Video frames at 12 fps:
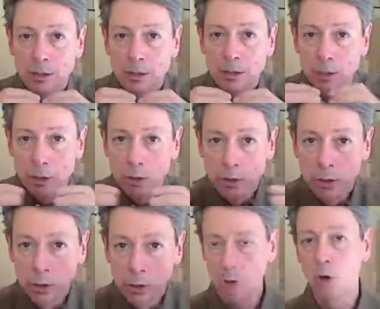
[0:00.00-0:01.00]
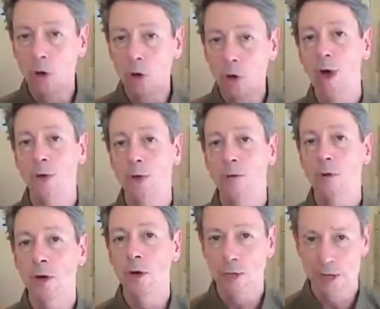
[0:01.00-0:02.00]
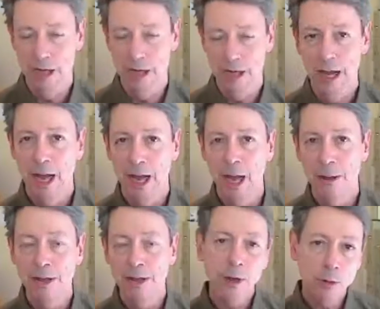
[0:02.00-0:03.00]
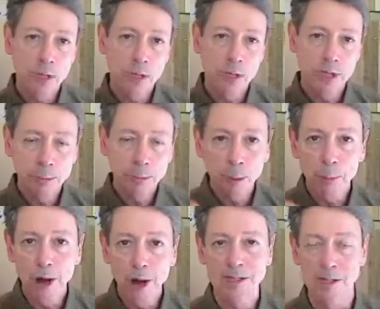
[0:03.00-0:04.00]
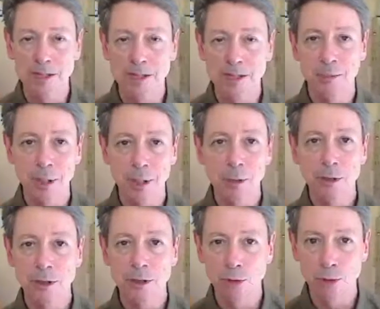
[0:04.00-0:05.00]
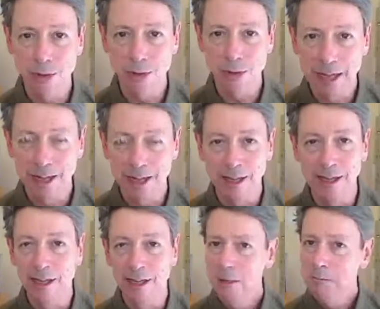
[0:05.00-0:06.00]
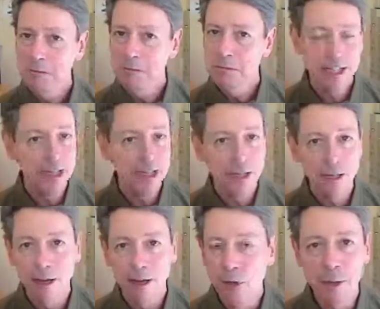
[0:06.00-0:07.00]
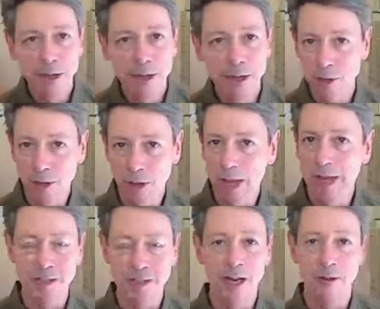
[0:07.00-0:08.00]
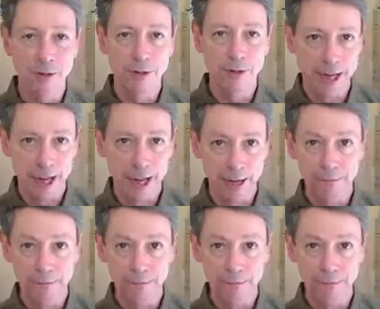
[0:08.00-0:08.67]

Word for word: to include the whole wide world. Uh, if there were a simple practice that people could do routinely, taking a few minutes or less every day,